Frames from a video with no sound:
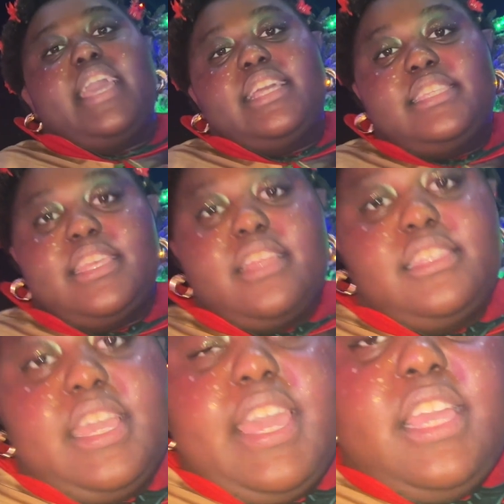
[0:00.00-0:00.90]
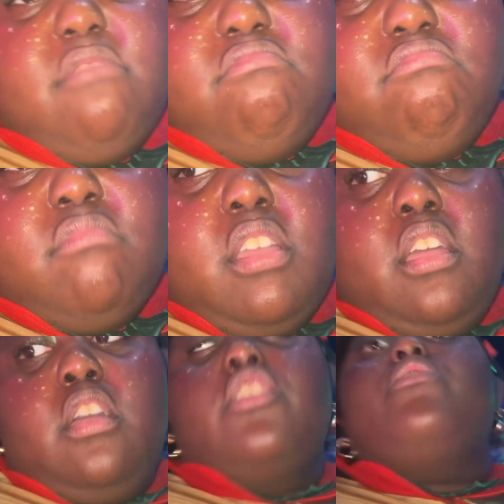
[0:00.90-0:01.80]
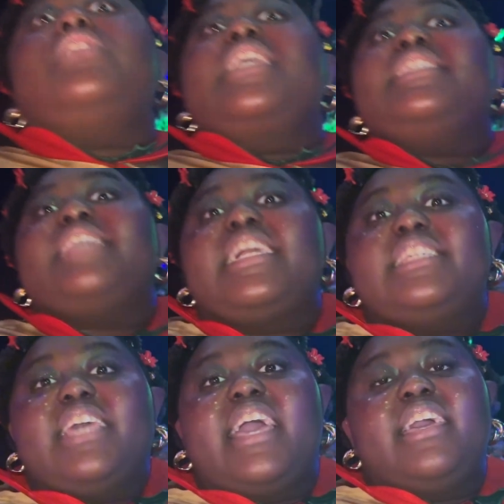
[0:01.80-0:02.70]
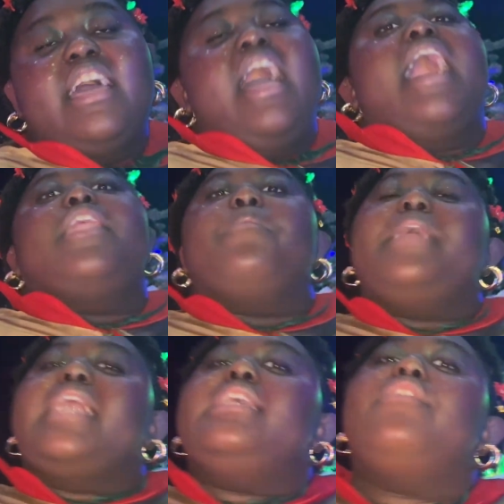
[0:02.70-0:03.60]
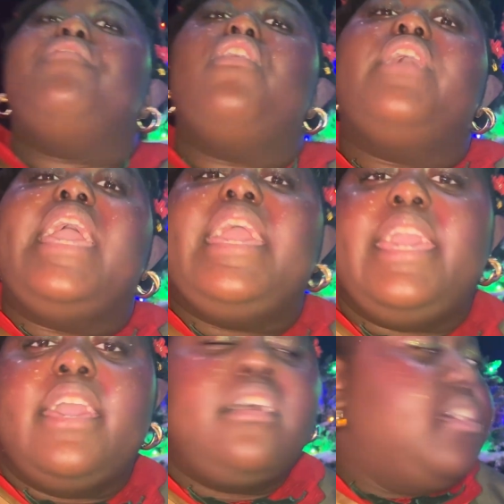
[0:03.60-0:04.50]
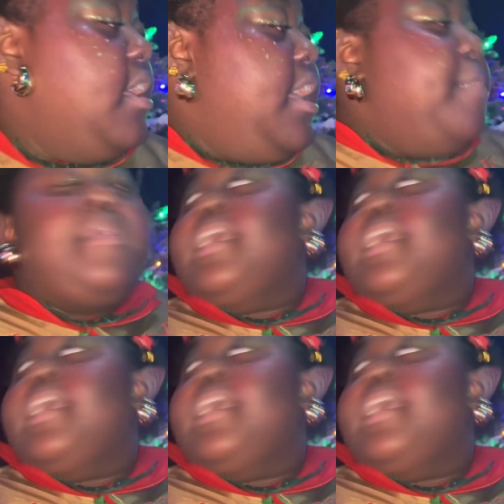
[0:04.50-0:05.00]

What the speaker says: is Sunday. No, today's Saturday. And I'll be ending the vlog here. But I